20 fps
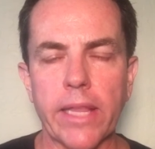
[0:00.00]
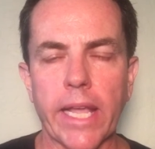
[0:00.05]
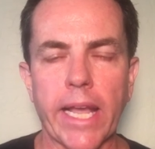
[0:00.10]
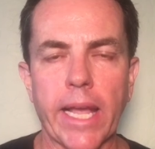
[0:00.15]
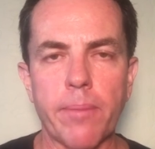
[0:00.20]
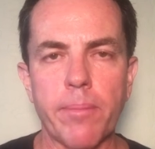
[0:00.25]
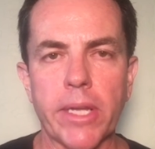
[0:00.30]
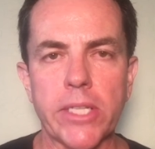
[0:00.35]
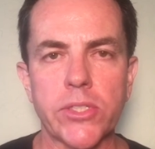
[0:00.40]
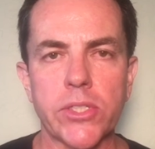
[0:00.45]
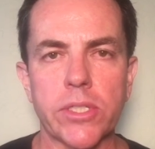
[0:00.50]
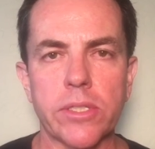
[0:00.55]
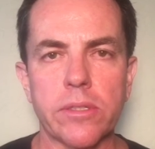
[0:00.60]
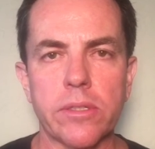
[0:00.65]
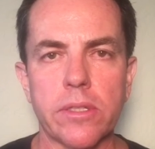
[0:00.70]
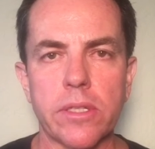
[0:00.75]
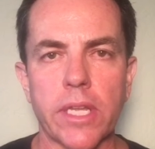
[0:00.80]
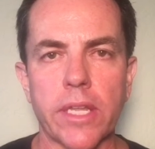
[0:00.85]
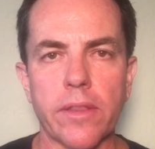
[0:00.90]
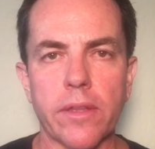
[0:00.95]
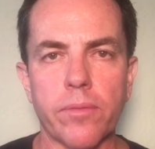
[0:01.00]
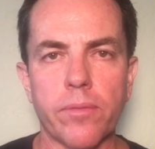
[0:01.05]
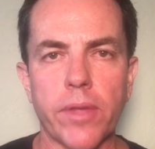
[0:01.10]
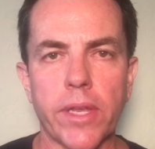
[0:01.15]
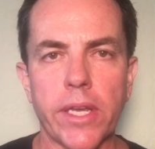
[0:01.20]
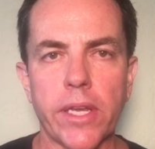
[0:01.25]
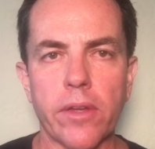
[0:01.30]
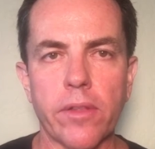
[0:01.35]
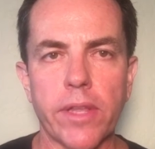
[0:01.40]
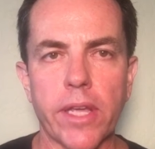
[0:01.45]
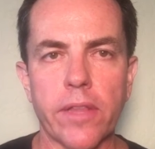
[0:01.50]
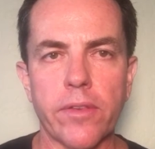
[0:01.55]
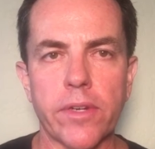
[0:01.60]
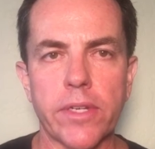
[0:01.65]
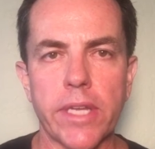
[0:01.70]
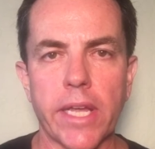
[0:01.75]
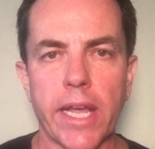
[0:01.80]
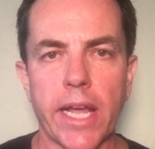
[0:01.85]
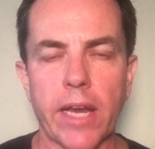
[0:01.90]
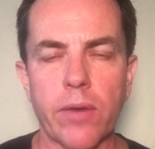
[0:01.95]
I mentioned in the video the other
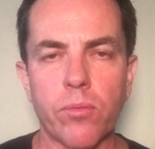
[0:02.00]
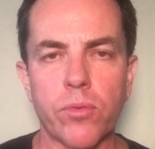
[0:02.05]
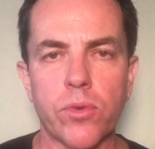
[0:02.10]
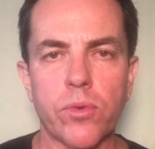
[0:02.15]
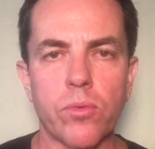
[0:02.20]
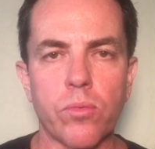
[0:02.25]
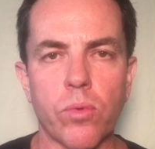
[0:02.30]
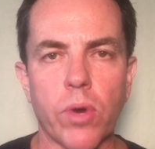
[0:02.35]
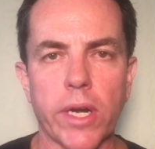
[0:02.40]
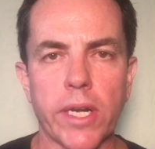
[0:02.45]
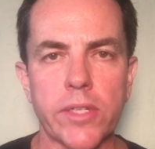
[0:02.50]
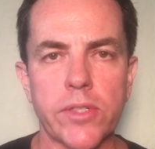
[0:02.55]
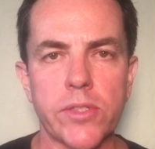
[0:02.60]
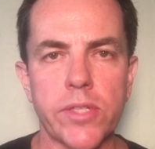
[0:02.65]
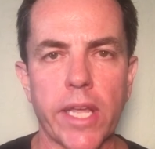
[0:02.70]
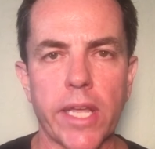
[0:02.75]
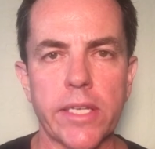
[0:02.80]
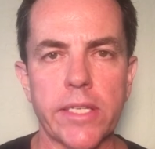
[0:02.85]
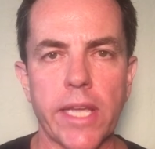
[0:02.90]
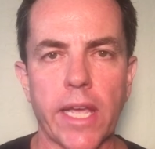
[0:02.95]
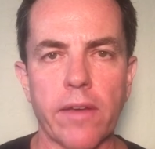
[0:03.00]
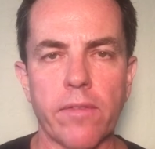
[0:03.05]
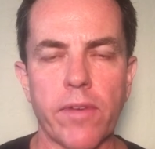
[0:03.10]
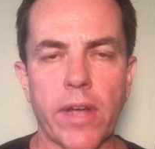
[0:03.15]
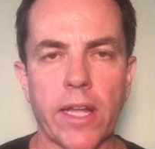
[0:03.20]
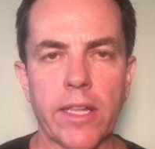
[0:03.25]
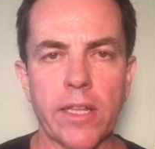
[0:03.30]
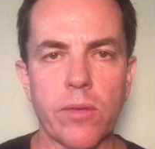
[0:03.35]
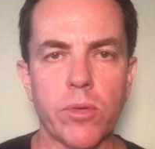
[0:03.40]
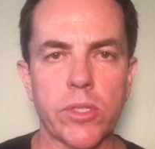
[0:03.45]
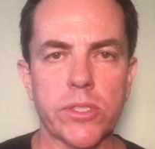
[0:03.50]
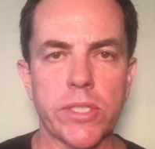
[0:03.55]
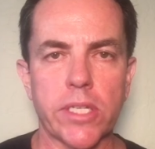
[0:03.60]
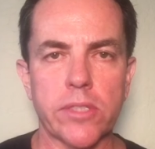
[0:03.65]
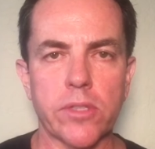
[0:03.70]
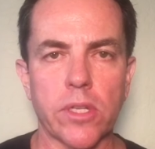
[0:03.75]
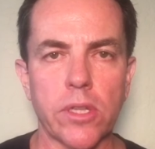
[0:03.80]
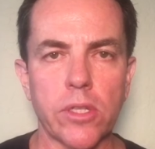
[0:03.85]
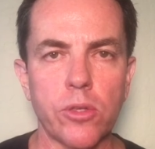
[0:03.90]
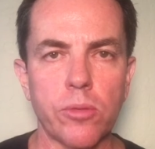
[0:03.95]
day, I run at Santan Valley, which
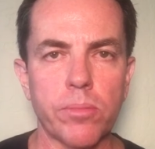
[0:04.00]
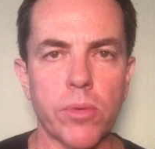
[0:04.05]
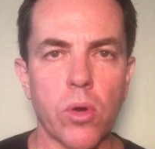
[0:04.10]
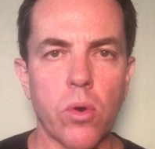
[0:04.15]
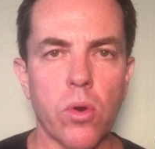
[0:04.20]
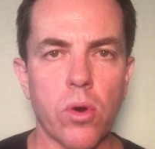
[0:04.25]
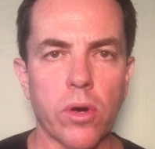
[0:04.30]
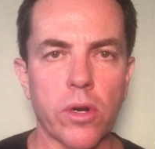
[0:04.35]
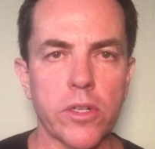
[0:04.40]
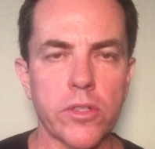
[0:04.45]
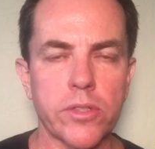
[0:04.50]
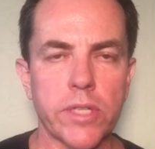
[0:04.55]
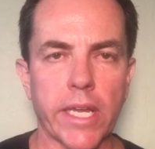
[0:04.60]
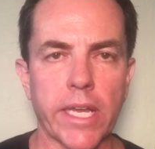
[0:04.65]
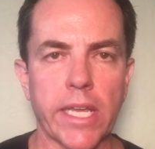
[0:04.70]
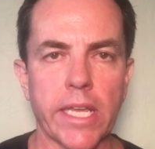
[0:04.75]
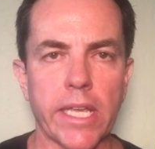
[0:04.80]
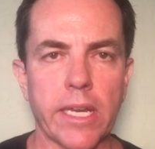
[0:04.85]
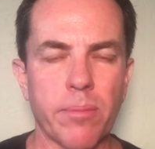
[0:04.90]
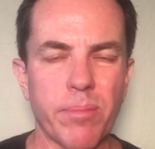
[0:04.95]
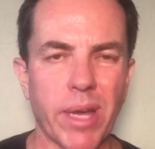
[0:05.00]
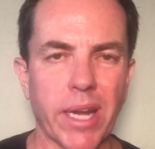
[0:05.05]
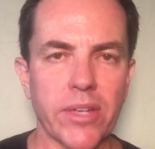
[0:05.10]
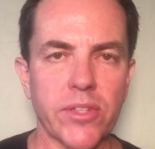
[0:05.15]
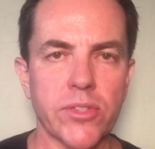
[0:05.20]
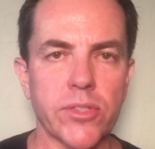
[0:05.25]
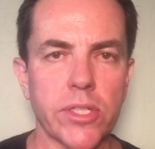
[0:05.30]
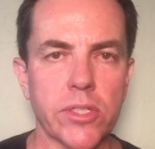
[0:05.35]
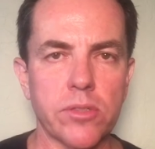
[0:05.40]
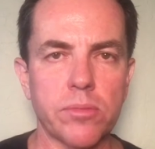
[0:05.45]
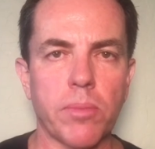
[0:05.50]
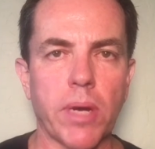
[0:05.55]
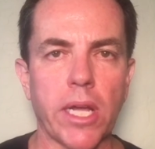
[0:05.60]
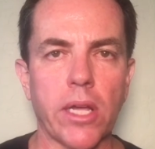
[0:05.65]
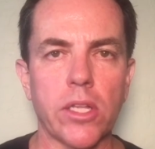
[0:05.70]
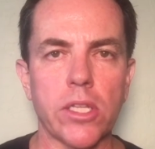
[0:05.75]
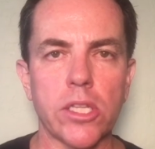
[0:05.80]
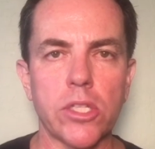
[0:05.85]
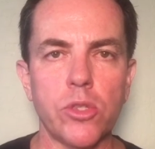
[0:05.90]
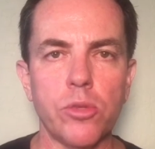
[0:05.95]
has a loop course, and I can get about a
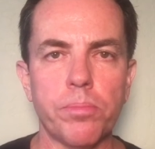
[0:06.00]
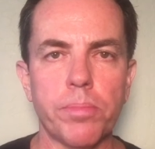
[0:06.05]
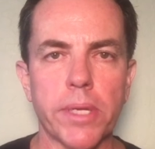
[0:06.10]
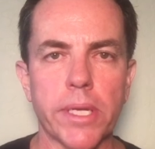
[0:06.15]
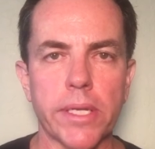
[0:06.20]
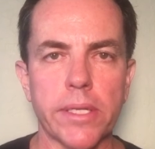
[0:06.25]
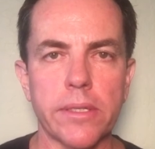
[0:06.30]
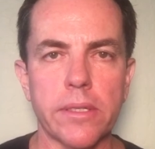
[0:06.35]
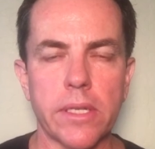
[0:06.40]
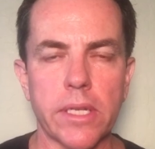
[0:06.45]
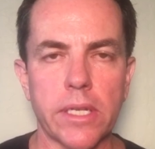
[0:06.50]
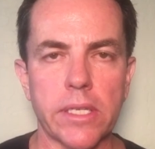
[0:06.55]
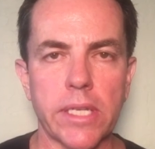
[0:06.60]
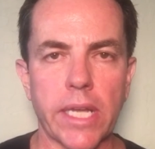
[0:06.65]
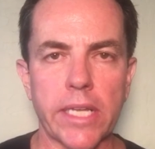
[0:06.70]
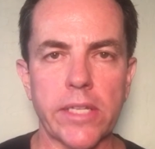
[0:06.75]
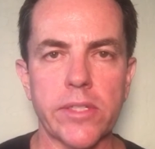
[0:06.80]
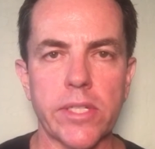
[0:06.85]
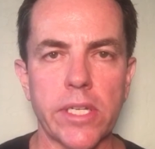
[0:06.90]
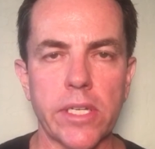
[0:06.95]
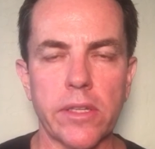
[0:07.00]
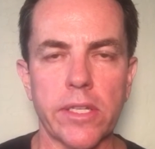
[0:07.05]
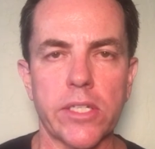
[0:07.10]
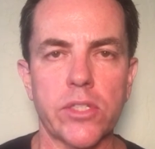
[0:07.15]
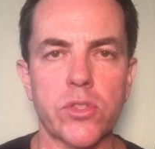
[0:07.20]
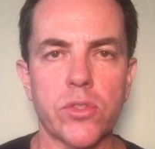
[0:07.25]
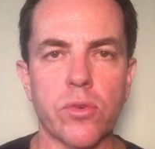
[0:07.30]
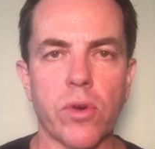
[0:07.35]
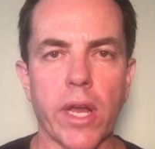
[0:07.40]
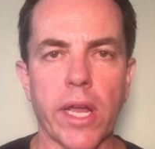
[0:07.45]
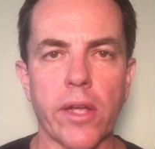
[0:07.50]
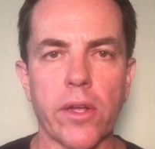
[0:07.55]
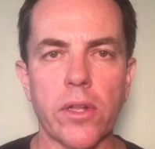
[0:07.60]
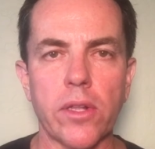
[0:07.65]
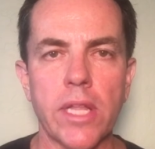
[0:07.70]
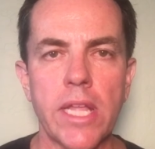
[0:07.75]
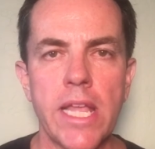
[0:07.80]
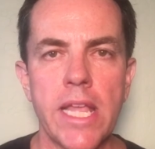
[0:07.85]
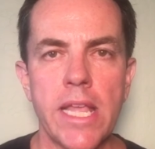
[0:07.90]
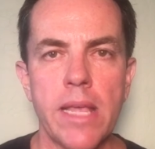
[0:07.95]
6-mile loop in, nice hilly
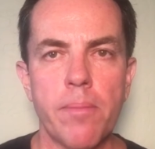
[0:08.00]
trail,